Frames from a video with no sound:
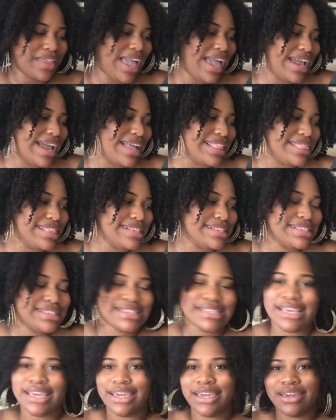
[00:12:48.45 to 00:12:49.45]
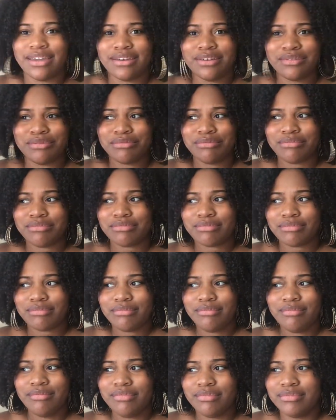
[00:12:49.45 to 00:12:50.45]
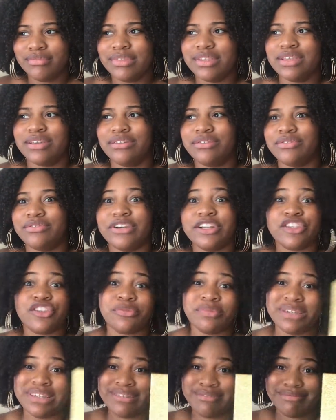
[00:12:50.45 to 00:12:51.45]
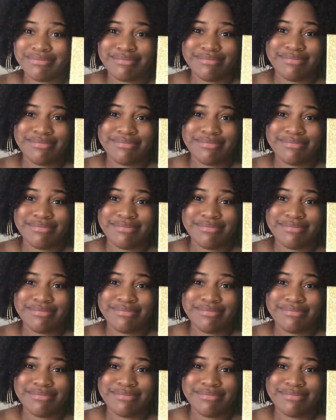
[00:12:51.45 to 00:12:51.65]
I got this in Richmond.